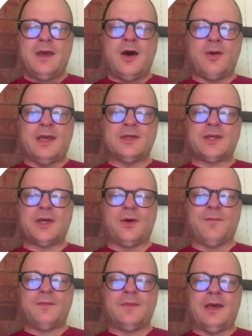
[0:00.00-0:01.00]
Okay,
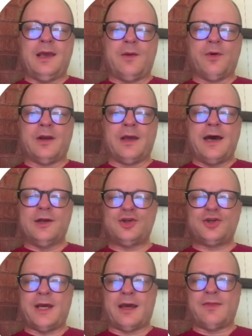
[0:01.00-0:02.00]
and we're going to
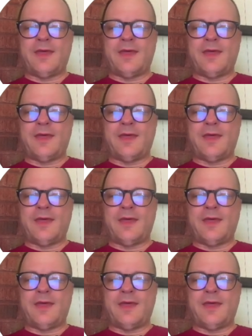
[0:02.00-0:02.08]
uncheck